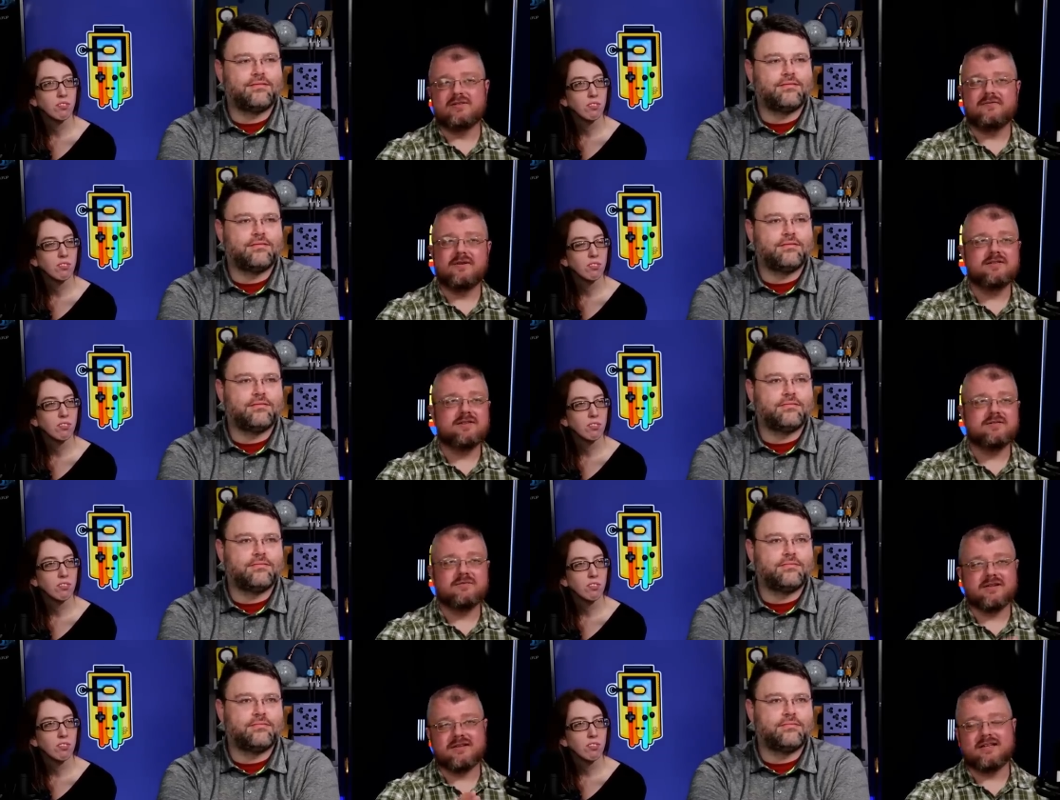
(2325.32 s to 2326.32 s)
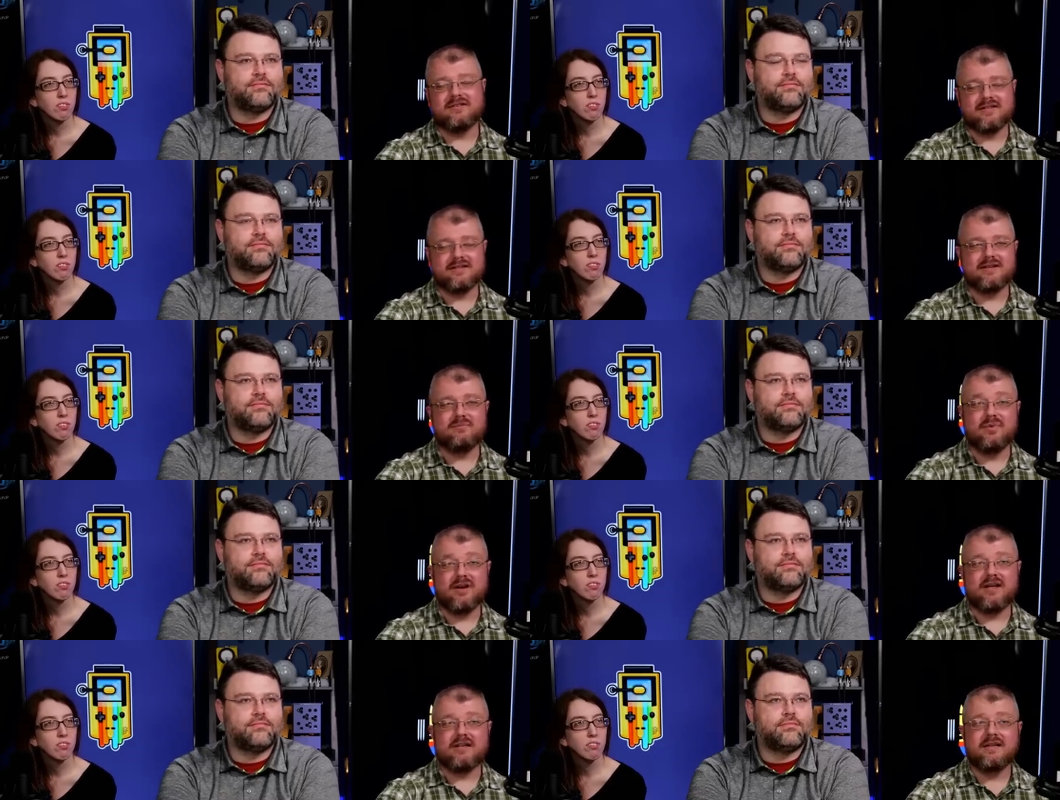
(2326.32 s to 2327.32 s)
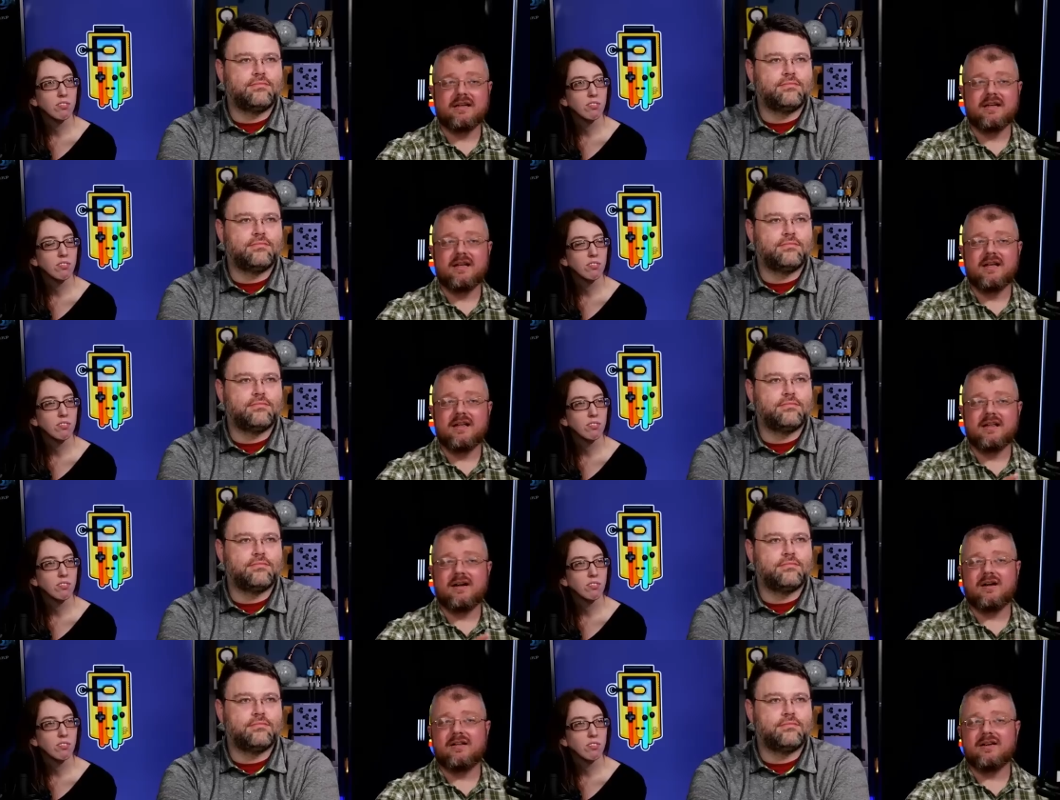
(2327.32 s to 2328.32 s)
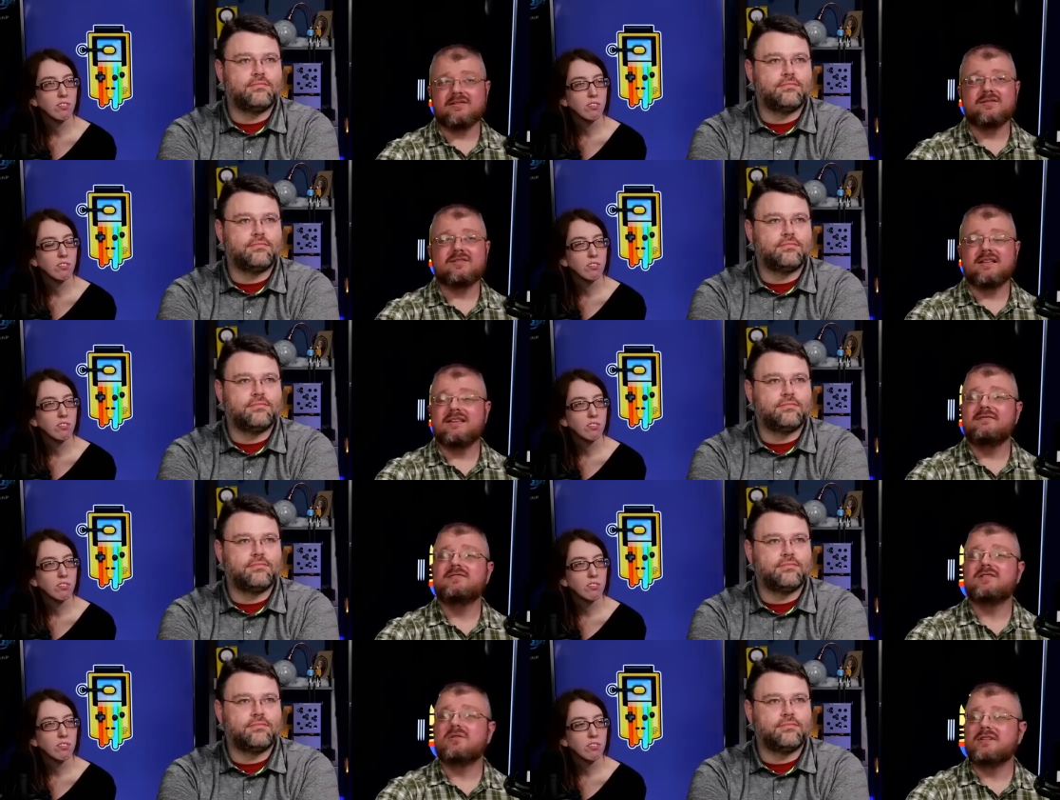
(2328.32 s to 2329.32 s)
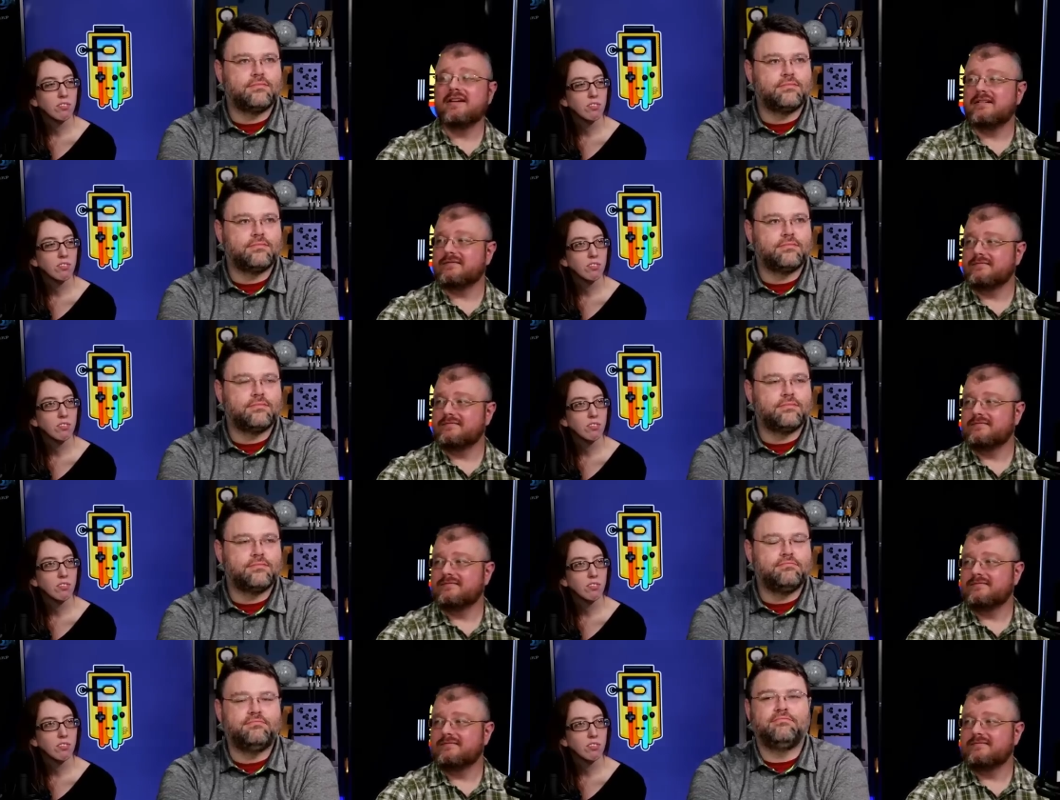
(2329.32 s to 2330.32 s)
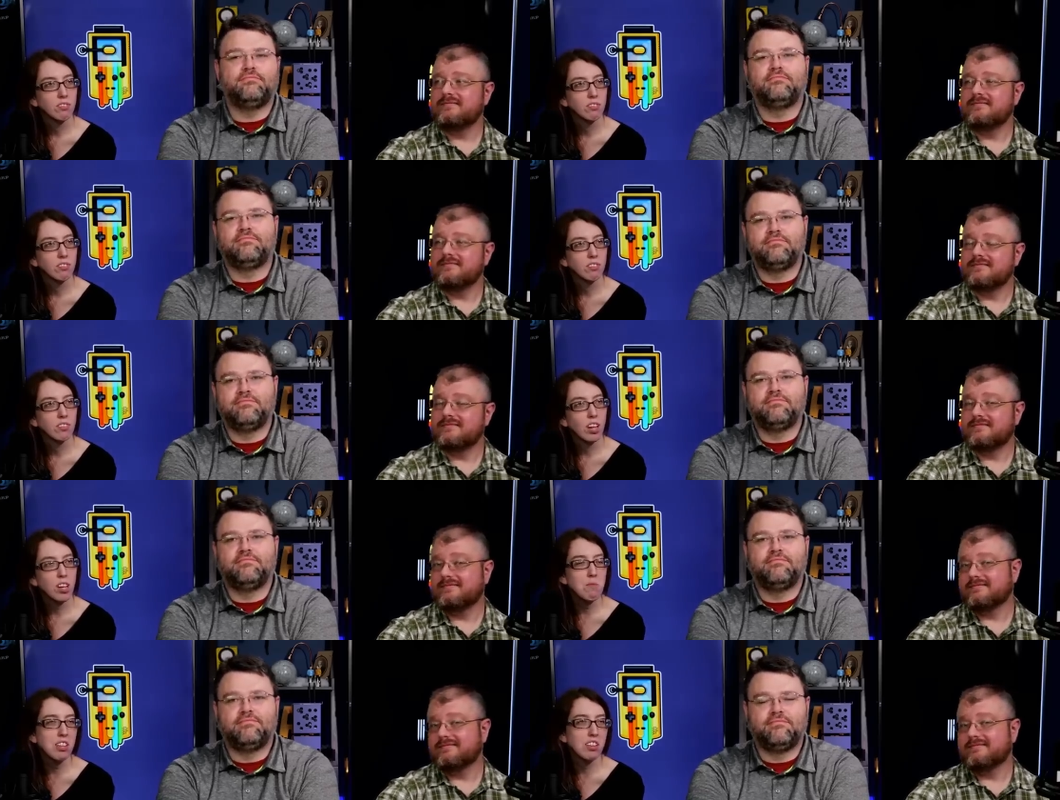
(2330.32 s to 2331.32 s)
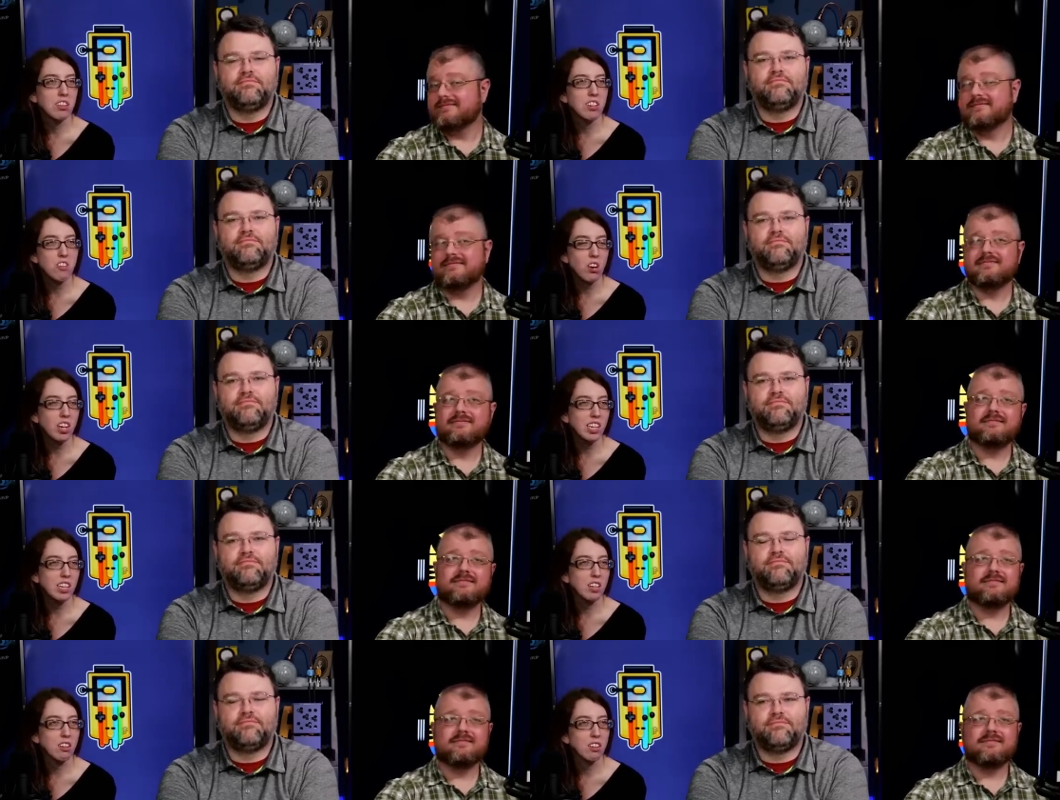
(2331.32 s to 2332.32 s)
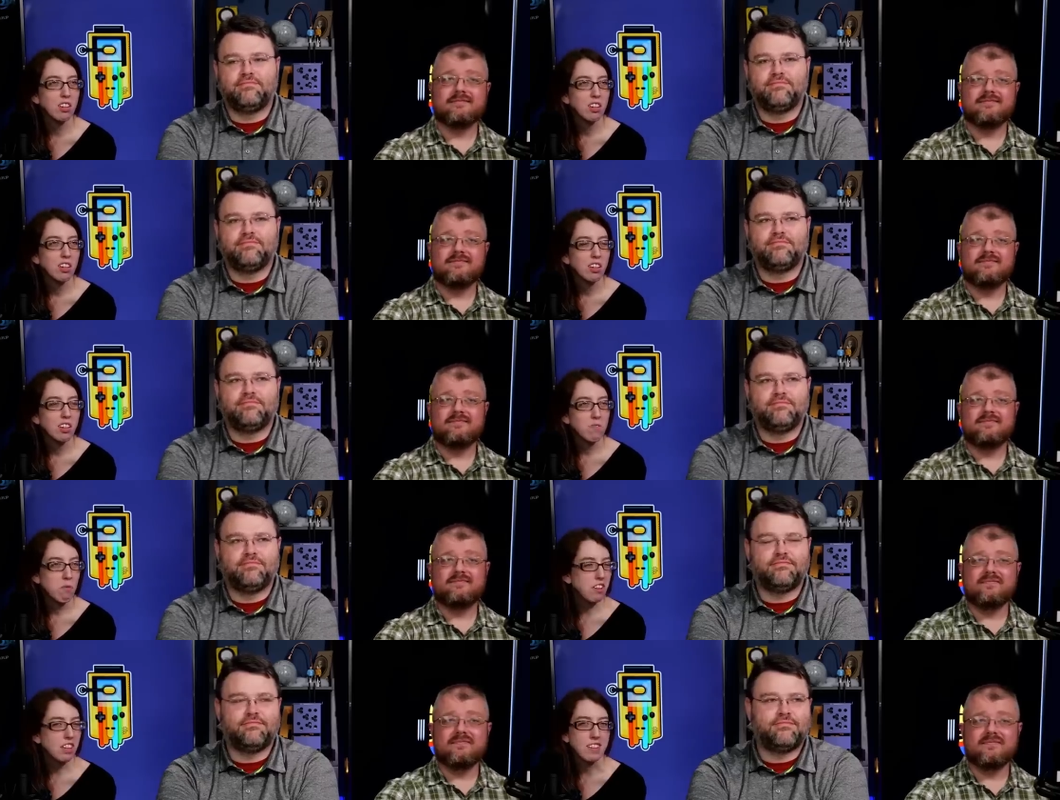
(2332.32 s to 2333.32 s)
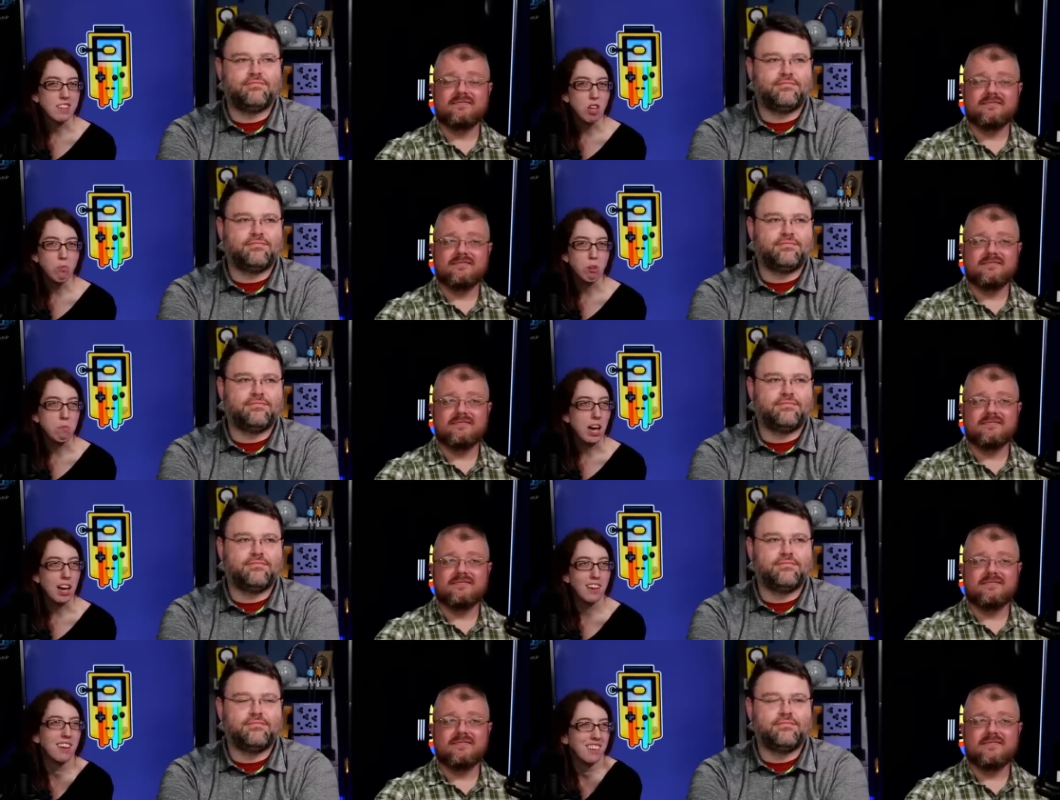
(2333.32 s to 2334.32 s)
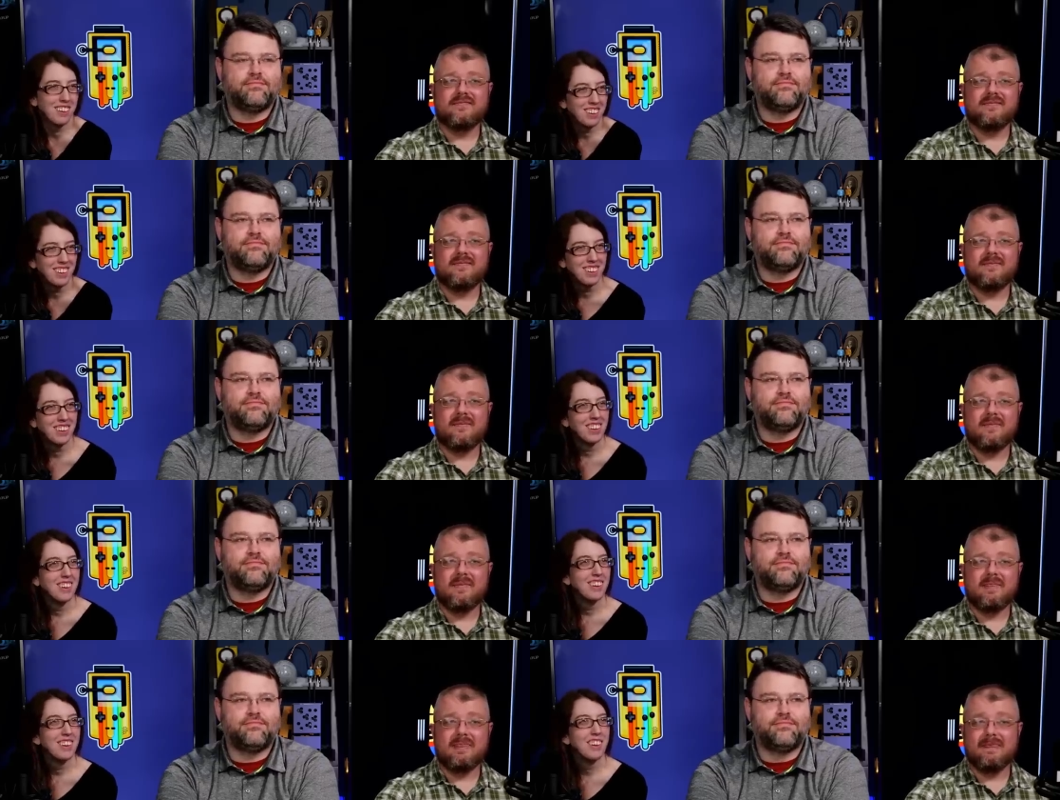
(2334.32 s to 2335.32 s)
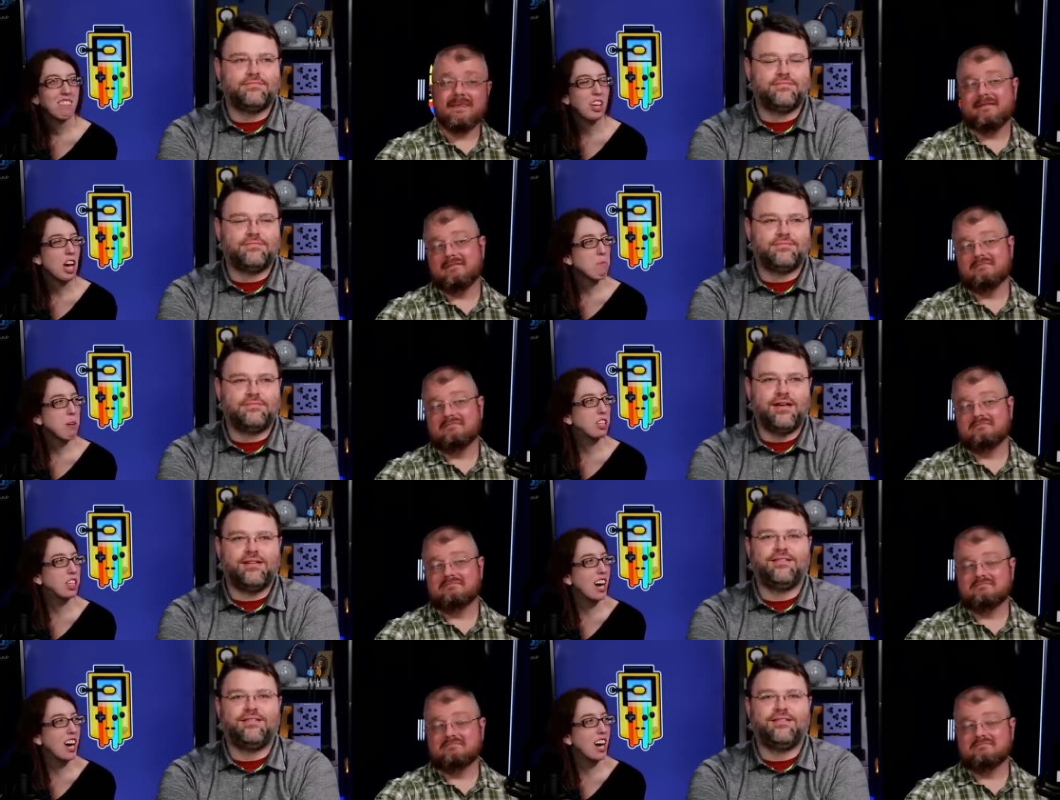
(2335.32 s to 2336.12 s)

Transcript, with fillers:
Speaker 1: you solved racism, like the headline said. But I also said they've sold out. Hmm.
Speaker 2: I mean, you are getting it's basically a sampler pack of Cadbury